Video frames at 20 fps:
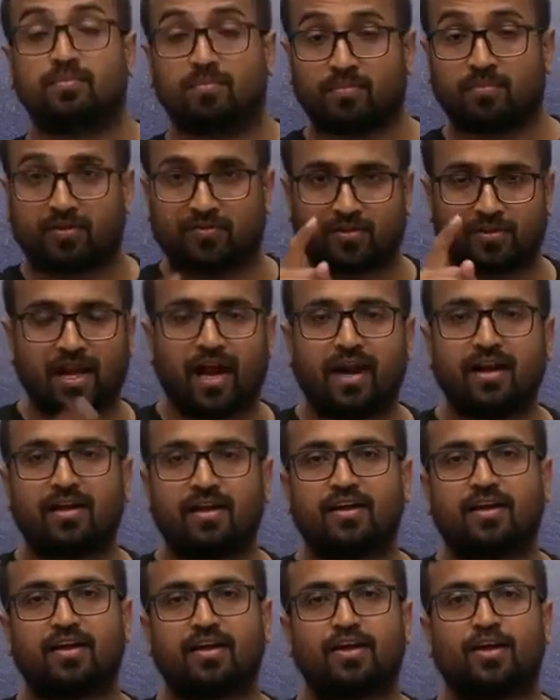But for
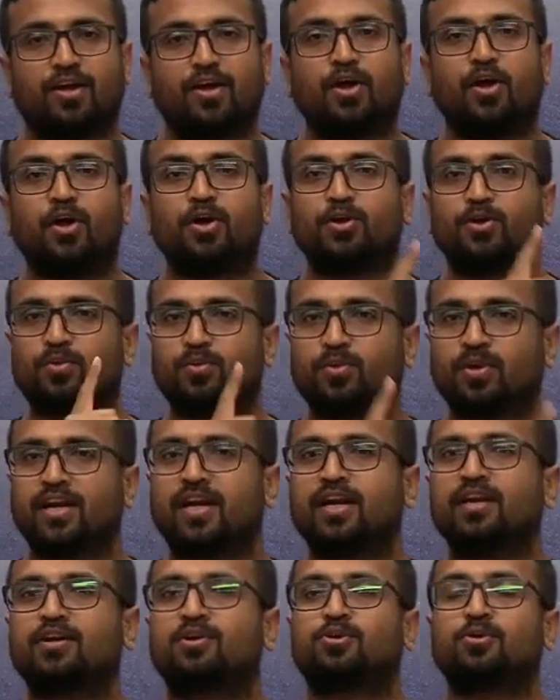that, you
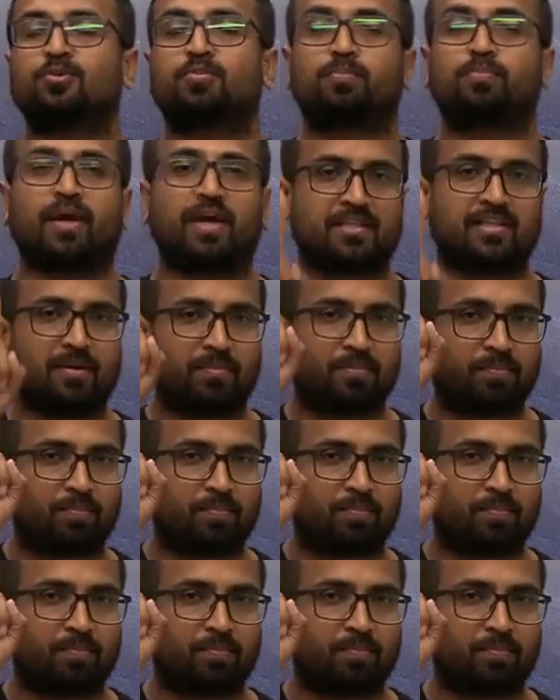need to pay the